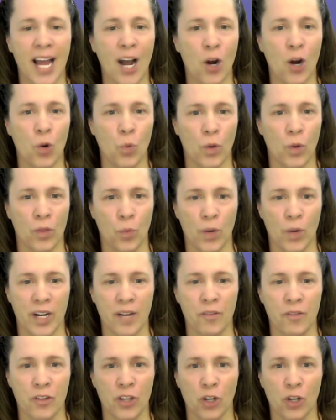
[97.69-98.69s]
out with
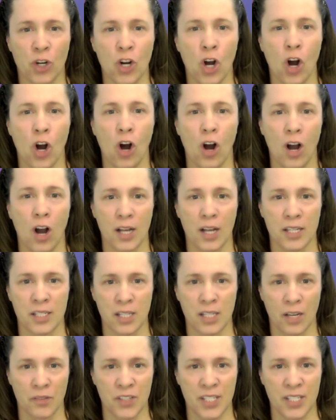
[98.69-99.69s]
whatever their cause
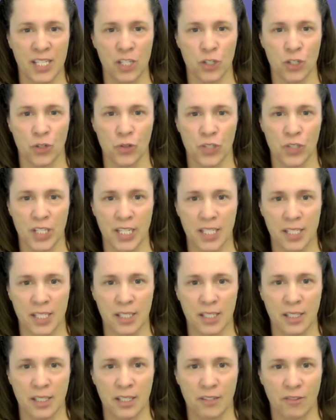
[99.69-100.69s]
of seizures
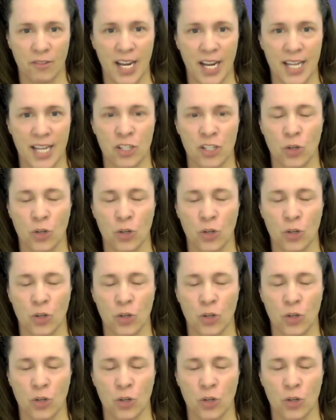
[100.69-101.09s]
is, right?